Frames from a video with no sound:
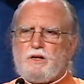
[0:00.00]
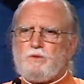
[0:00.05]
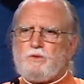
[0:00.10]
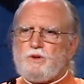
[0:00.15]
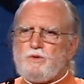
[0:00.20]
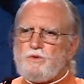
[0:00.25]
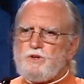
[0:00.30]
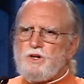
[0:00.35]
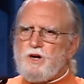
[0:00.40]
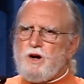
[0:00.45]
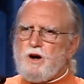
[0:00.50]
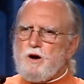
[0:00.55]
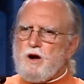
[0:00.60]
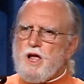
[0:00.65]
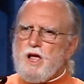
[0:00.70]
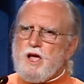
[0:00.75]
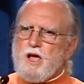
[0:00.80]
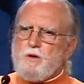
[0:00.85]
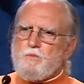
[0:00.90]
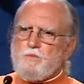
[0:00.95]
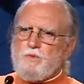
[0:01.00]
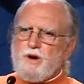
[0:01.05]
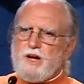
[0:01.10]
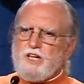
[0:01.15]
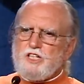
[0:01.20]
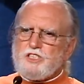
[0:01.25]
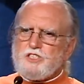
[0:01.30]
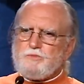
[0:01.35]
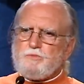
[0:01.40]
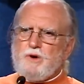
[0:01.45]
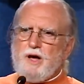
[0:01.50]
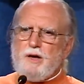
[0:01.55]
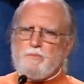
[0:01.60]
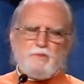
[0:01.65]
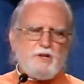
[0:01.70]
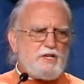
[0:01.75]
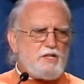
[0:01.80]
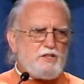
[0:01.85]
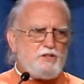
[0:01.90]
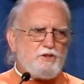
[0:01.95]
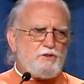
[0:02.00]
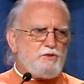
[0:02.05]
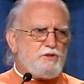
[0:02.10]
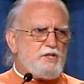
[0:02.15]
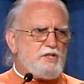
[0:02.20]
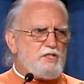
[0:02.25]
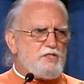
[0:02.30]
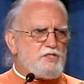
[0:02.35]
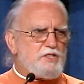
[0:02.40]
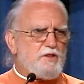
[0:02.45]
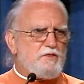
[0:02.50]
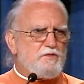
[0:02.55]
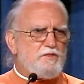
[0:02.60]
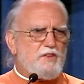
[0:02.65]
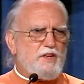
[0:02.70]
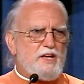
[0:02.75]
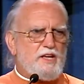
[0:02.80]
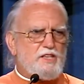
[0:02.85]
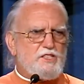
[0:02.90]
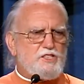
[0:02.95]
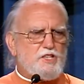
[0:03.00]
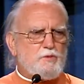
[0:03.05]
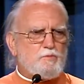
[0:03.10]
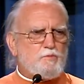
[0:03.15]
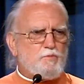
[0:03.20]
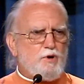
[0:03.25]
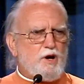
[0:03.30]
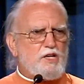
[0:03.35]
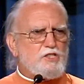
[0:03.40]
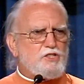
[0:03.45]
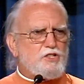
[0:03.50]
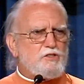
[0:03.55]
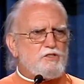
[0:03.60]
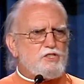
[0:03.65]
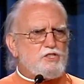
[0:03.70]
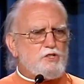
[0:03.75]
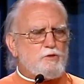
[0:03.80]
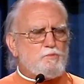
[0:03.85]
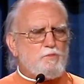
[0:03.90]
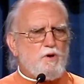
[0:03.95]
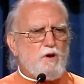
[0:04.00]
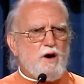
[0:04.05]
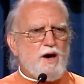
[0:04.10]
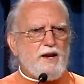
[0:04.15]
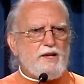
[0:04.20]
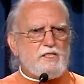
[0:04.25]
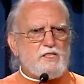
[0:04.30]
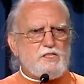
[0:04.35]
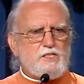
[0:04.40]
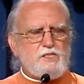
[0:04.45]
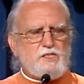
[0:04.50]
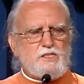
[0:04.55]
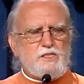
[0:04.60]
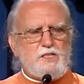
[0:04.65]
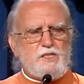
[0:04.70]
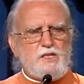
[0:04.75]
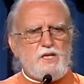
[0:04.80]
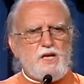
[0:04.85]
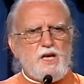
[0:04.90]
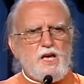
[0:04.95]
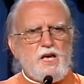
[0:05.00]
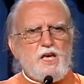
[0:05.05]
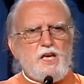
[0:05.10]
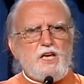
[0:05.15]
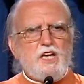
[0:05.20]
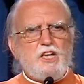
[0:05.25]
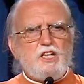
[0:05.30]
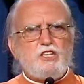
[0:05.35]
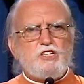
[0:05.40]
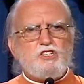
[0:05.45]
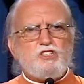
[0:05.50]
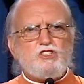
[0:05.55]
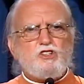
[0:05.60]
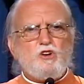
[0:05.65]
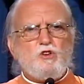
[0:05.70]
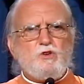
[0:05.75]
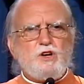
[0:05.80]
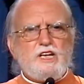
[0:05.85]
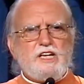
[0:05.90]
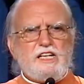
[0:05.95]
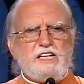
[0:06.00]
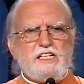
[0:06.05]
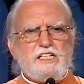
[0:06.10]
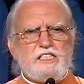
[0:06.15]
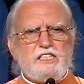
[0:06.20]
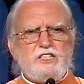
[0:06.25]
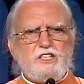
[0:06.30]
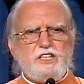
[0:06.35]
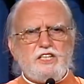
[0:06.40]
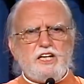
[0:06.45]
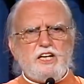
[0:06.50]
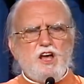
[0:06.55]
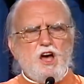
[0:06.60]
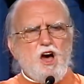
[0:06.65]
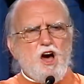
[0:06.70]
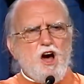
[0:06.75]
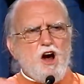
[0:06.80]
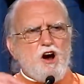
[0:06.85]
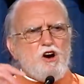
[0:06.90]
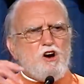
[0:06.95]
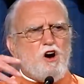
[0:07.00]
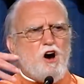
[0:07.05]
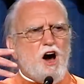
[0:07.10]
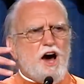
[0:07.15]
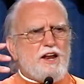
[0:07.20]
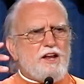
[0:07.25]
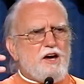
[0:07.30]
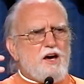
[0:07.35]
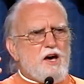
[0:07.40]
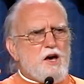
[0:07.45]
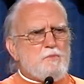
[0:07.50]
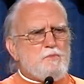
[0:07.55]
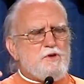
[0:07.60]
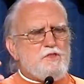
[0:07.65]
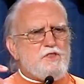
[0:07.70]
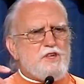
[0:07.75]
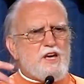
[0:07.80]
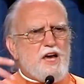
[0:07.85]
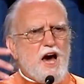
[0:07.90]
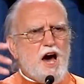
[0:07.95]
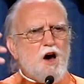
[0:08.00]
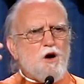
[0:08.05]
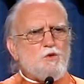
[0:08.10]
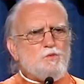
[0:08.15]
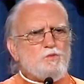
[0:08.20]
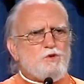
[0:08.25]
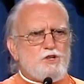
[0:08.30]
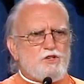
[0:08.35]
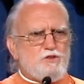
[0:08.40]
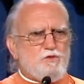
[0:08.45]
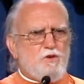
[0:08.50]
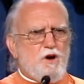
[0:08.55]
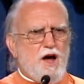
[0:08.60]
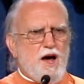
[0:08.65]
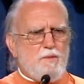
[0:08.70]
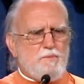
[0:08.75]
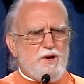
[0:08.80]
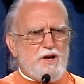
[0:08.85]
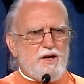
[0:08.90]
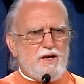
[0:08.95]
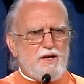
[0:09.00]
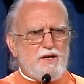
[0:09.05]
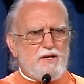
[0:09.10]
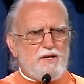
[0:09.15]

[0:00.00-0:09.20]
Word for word: when we are pressed by many duties and things and pressures upon us, it is so easy to get caught up in the outward drama